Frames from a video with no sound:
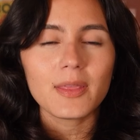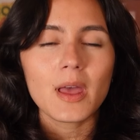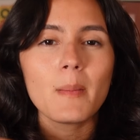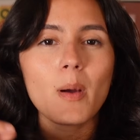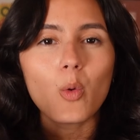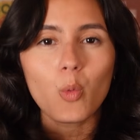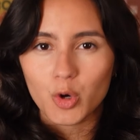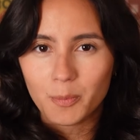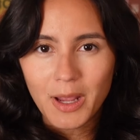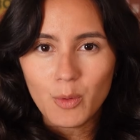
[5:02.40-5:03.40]
them
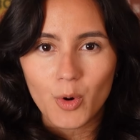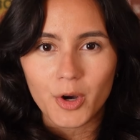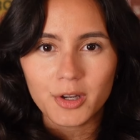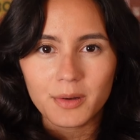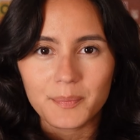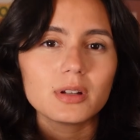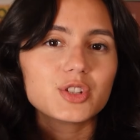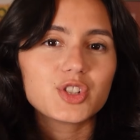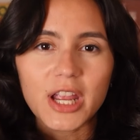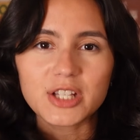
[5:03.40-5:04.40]
word by word,
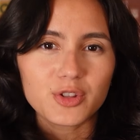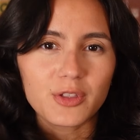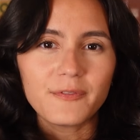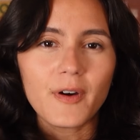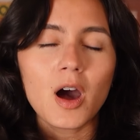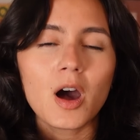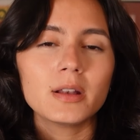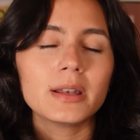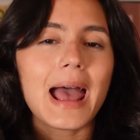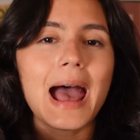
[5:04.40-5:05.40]
change the
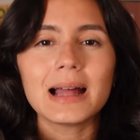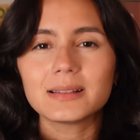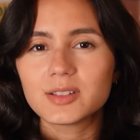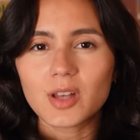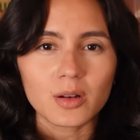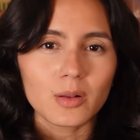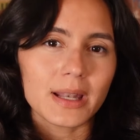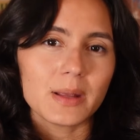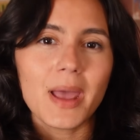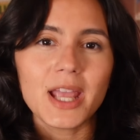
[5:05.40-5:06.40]
font, add subtle
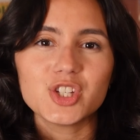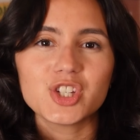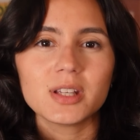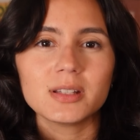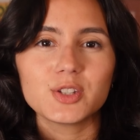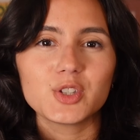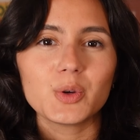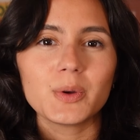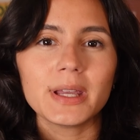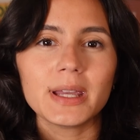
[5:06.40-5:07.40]
animations
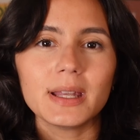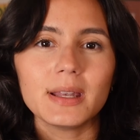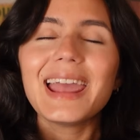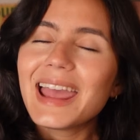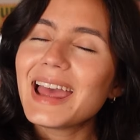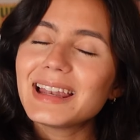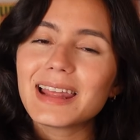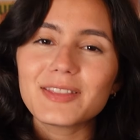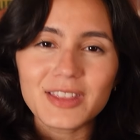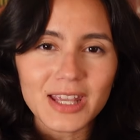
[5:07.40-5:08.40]
to it,
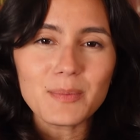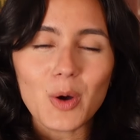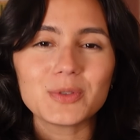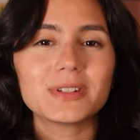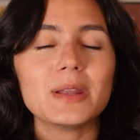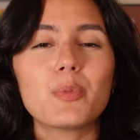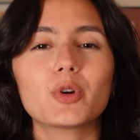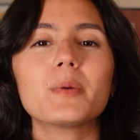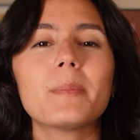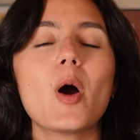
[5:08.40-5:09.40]
and the most
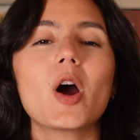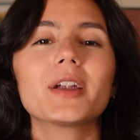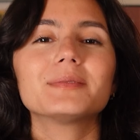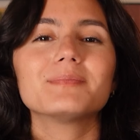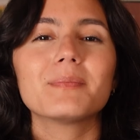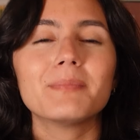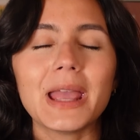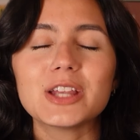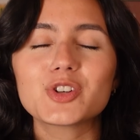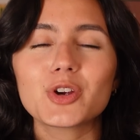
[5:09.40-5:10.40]
important part,
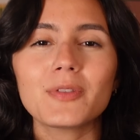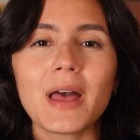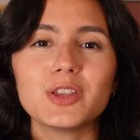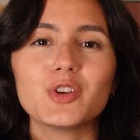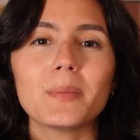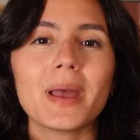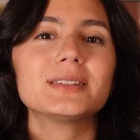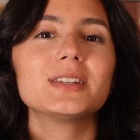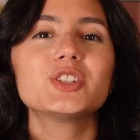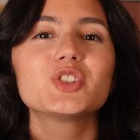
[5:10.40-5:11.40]
make sure that your
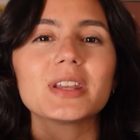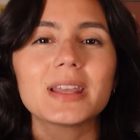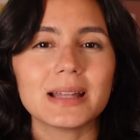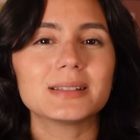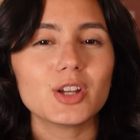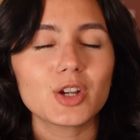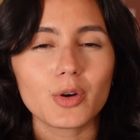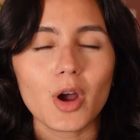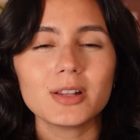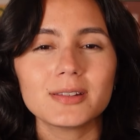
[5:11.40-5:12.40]
message gets
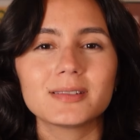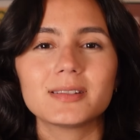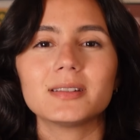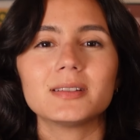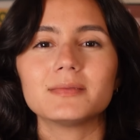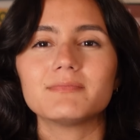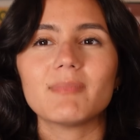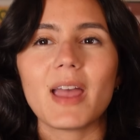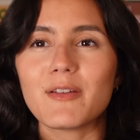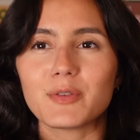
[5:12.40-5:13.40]
across to
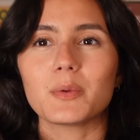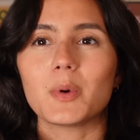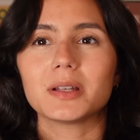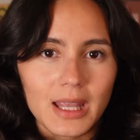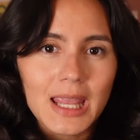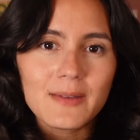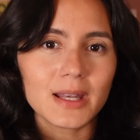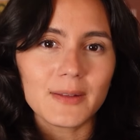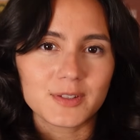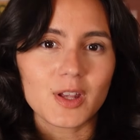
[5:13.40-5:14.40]
everyone,
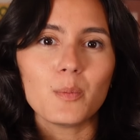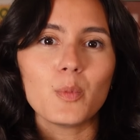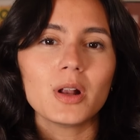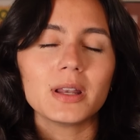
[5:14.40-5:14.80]
even if someone